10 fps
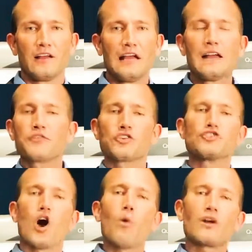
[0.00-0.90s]
And if there's
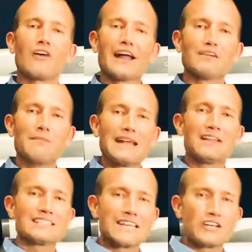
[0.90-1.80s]
no one like me
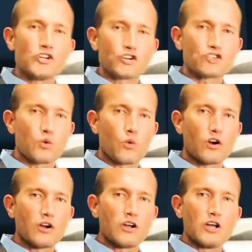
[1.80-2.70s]
that's in your
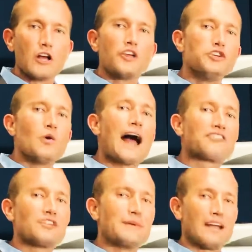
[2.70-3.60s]
store, you have
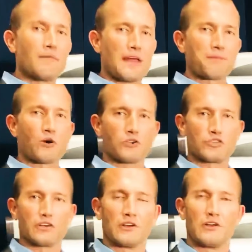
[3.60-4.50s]
to become that person.